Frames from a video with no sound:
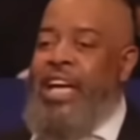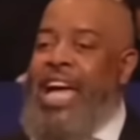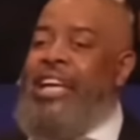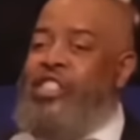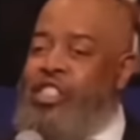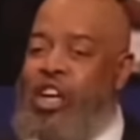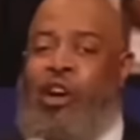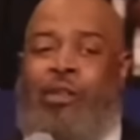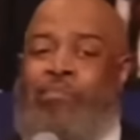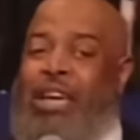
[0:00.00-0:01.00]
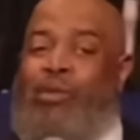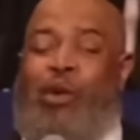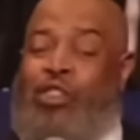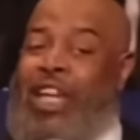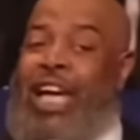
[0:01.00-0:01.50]
And certain men
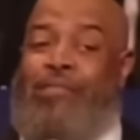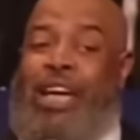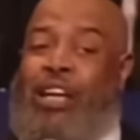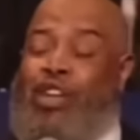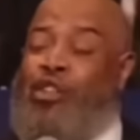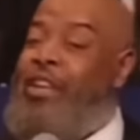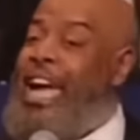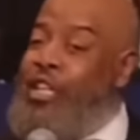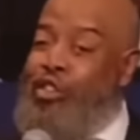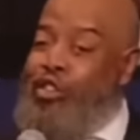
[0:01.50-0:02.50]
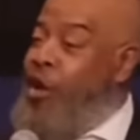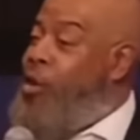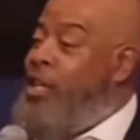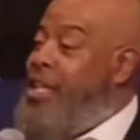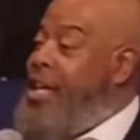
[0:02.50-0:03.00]
won't say amen because you like
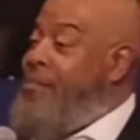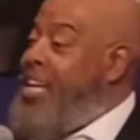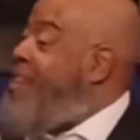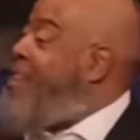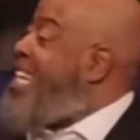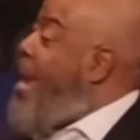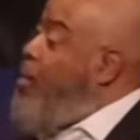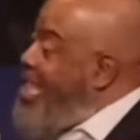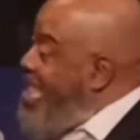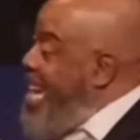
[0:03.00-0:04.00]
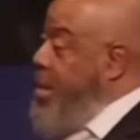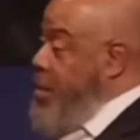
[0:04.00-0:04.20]
controlling them, but every now and then